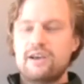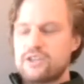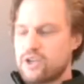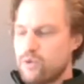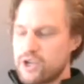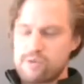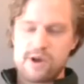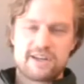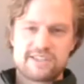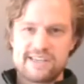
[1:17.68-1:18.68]
So what you're
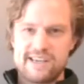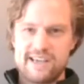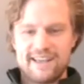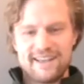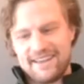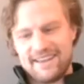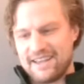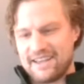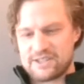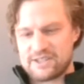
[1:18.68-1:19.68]
about to see
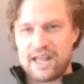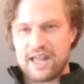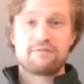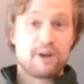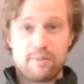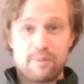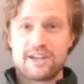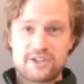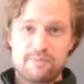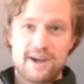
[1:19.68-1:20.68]
is a lifelong
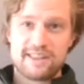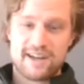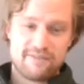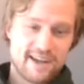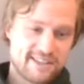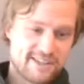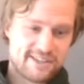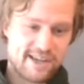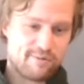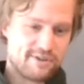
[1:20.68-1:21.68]
passion of mine that I've had
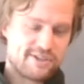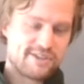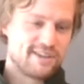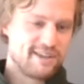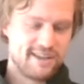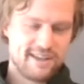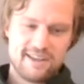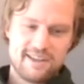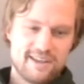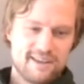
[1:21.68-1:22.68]
since I was
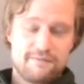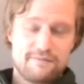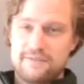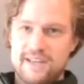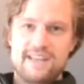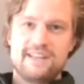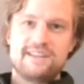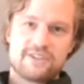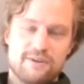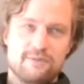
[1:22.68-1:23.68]

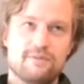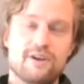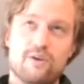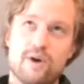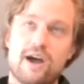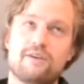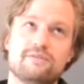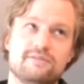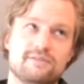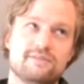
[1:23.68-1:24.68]
15. So, oh wow,
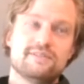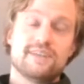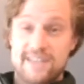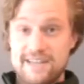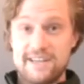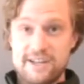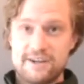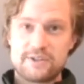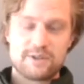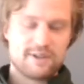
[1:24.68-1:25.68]
that's 18
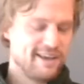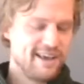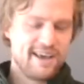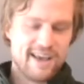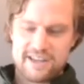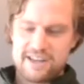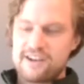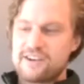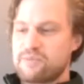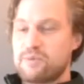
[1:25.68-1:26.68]
years. 18
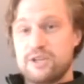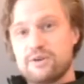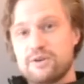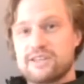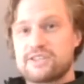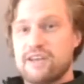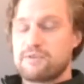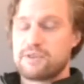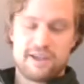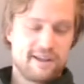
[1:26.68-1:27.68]
years I've been doing this.
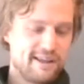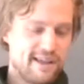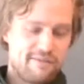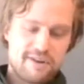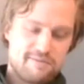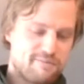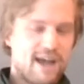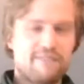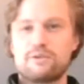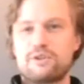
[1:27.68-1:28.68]
Everything, every
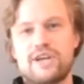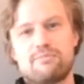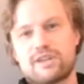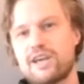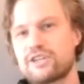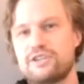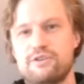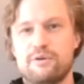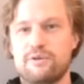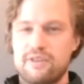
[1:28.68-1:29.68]
high voltage application
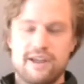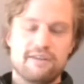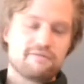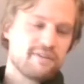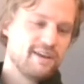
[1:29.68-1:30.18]
you can think of.